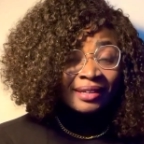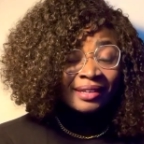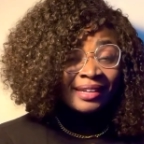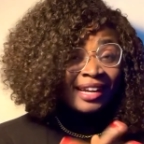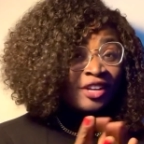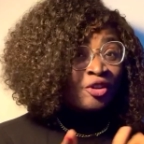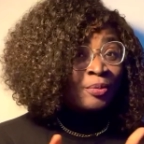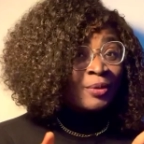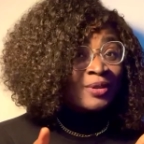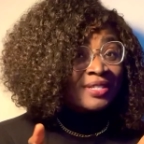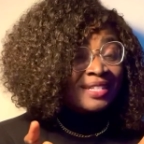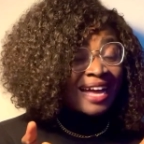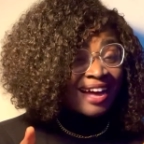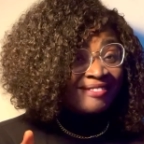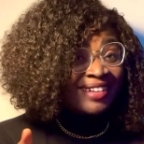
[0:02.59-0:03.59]
then you
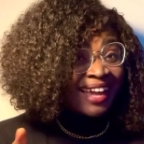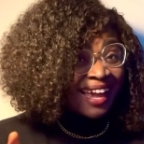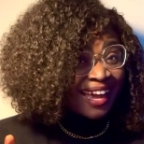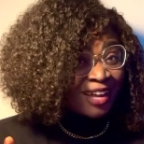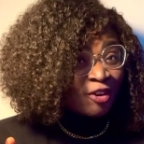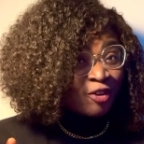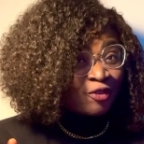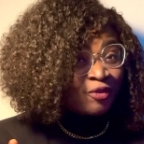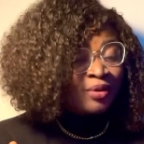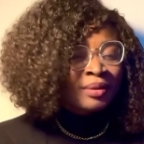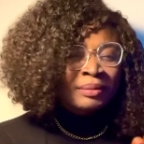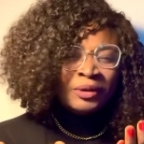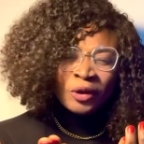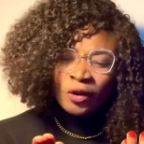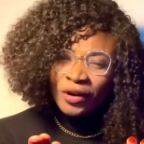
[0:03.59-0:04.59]
must have heard of
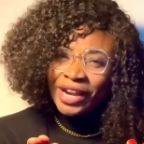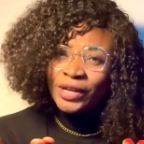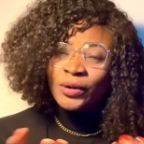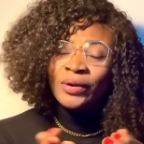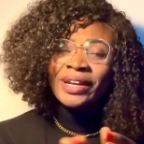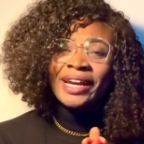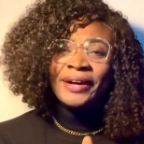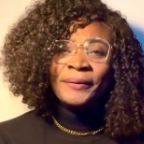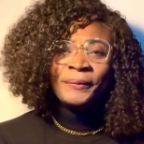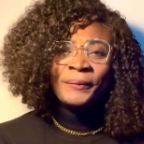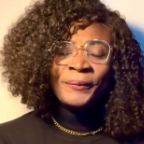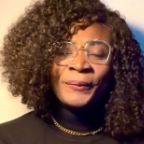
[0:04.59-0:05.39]
Koinonia.